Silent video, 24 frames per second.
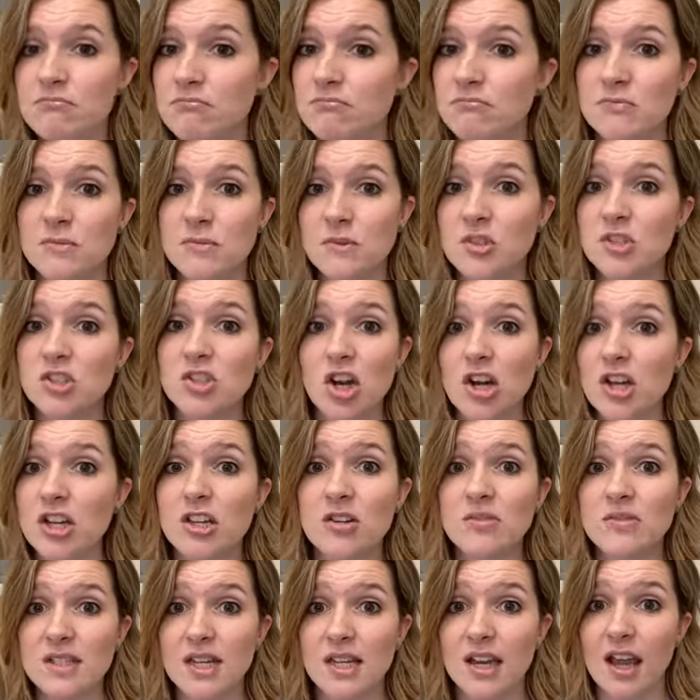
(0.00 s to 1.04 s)
start
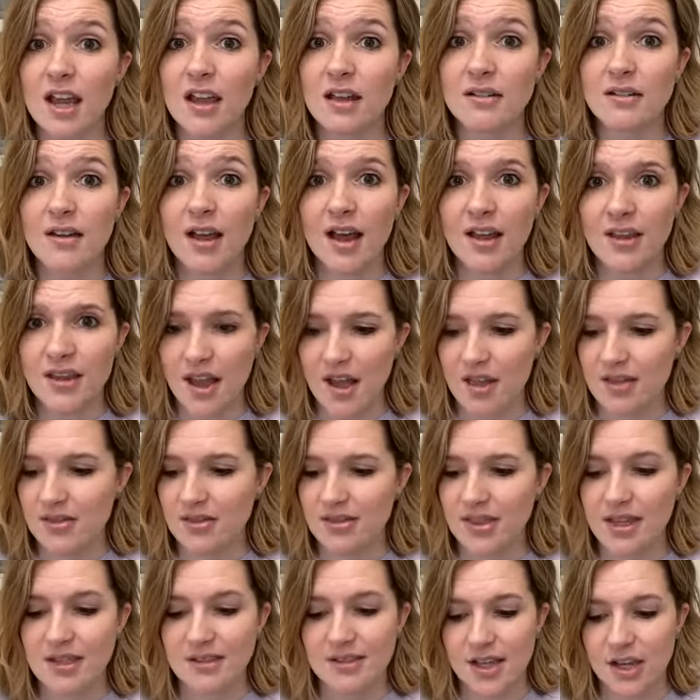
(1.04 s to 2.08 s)
using it. Again,
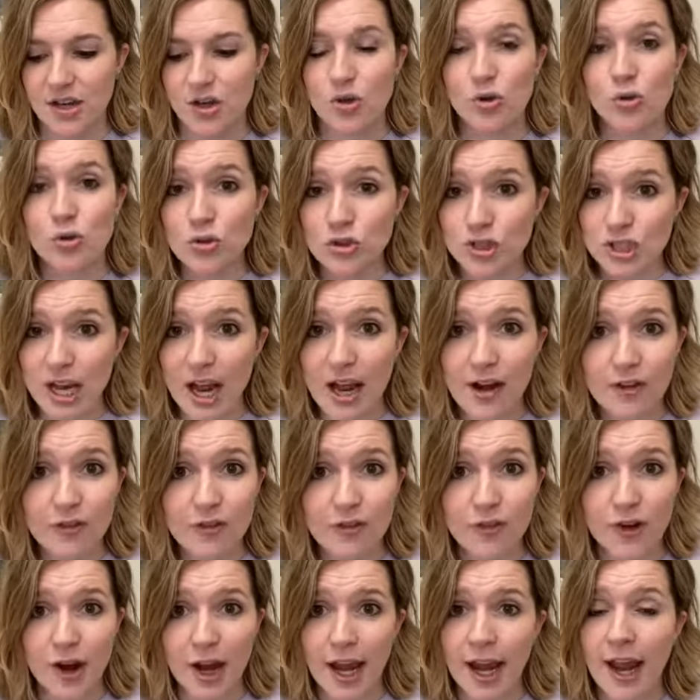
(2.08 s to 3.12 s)
things like Google Chat are
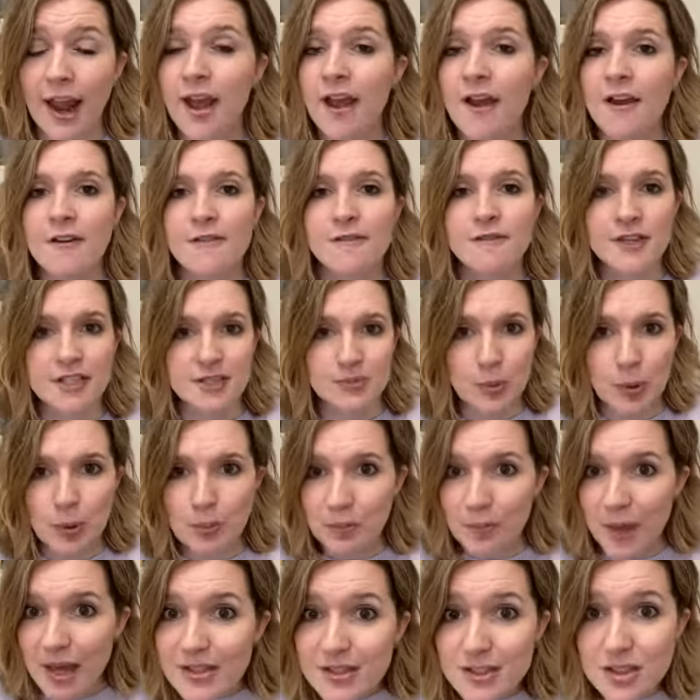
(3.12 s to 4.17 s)
free, Facebook
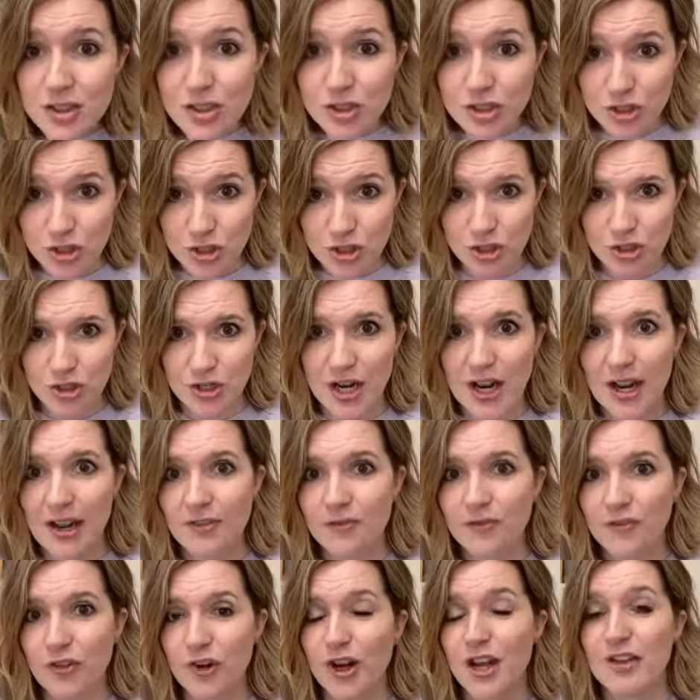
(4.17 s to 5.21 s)
Messenger's
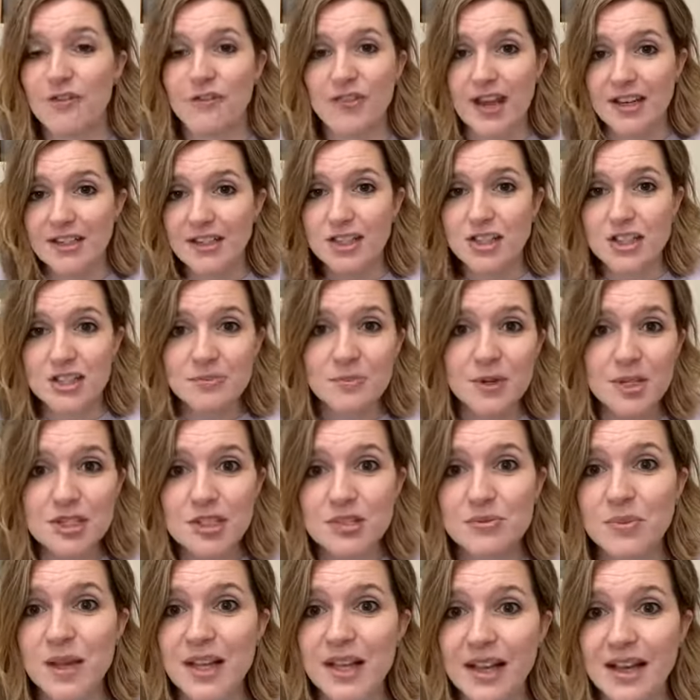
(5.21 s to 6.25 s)
free. In fact, I just
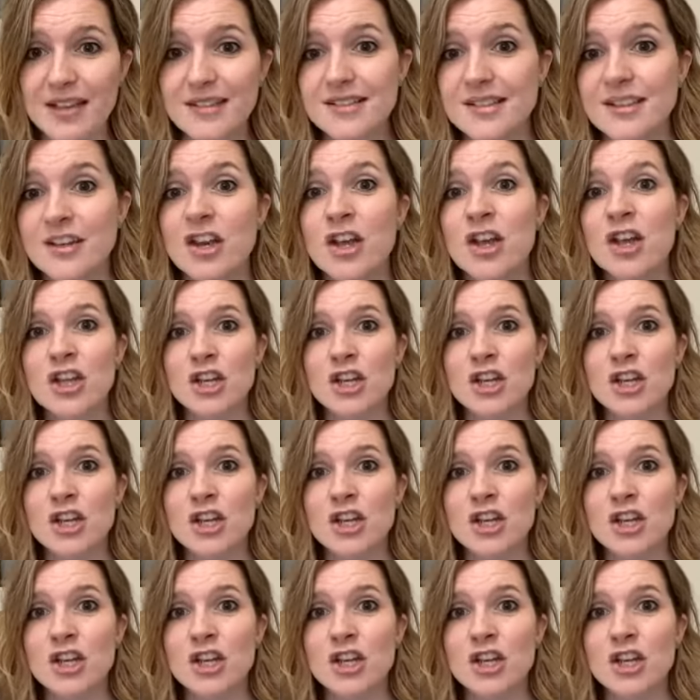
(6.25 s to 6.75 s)
mentioned my cousin.